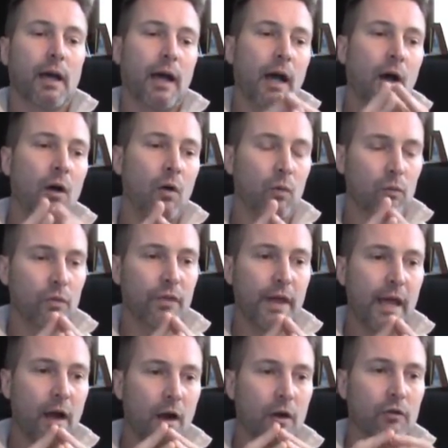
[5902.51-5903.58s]
How
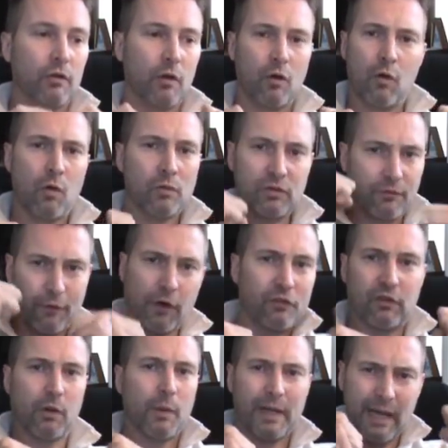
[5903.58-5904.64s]
they are, oh,
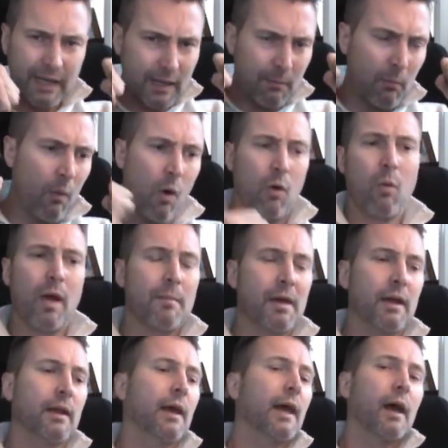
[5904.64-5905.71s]
diversity, we got to get more
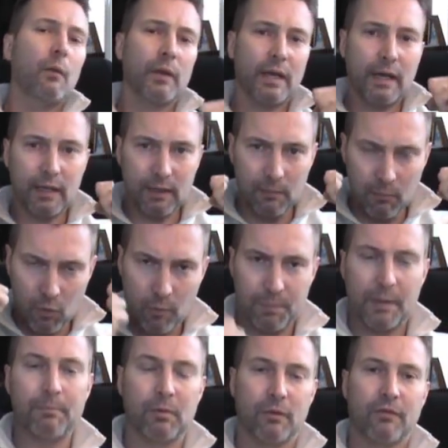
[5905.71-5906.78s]
women and we got to get more
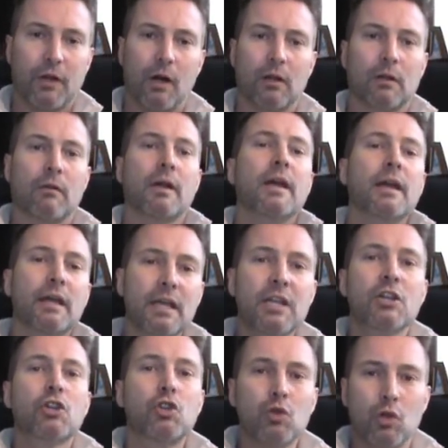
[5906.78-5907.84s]
people of color
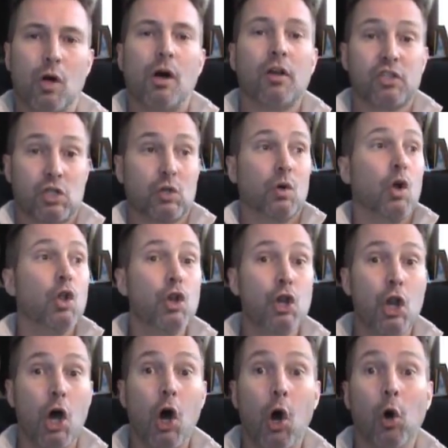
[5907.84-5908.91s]
into law school.
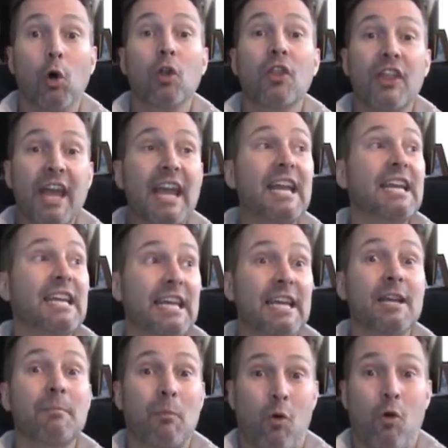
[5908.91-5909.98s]
No, they
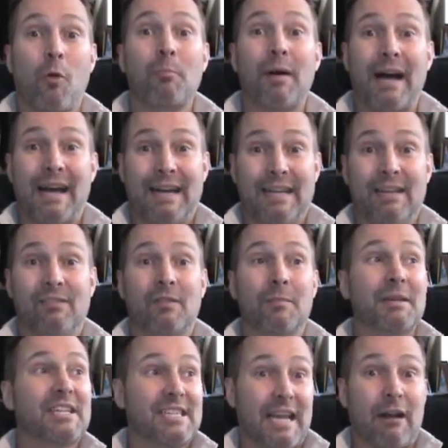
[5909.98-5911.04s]
need more bodies
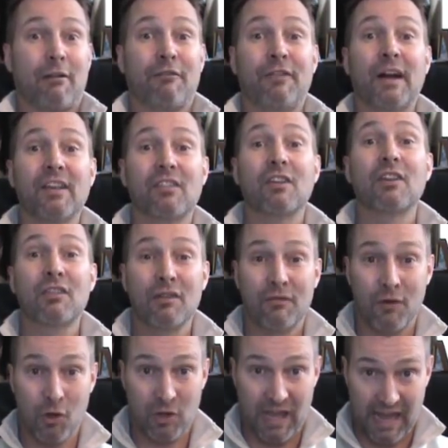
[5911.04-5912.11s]
to be sacrificed into the
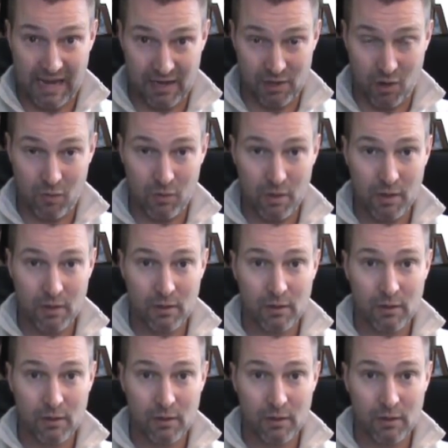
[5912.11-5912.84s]
volcano.